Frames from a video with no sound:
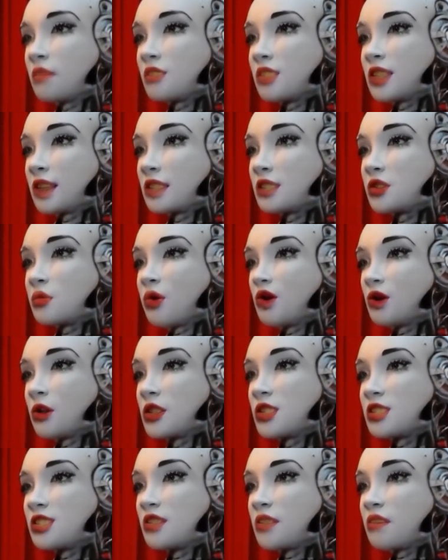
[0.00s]
These
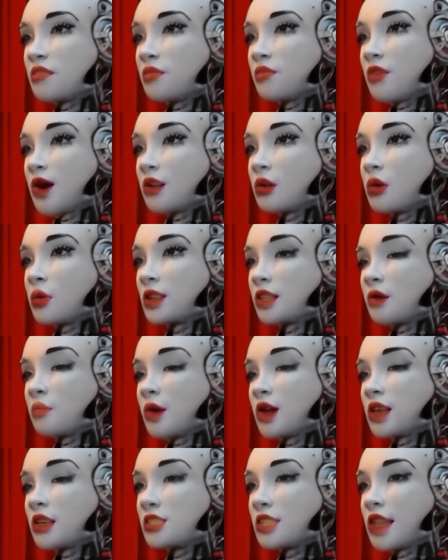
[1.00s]
words, following the
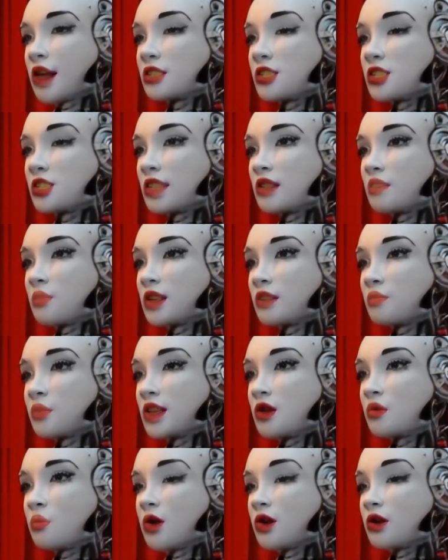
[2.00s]

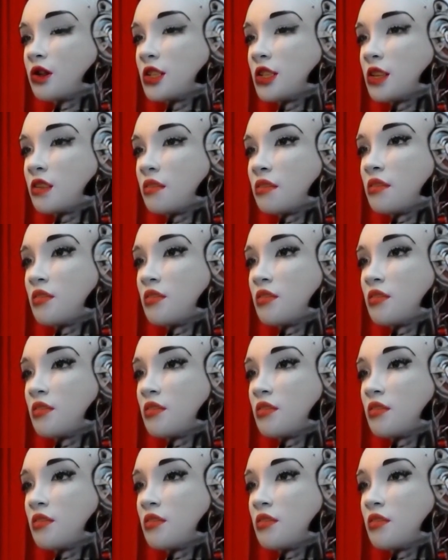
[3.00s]
main.cpp word,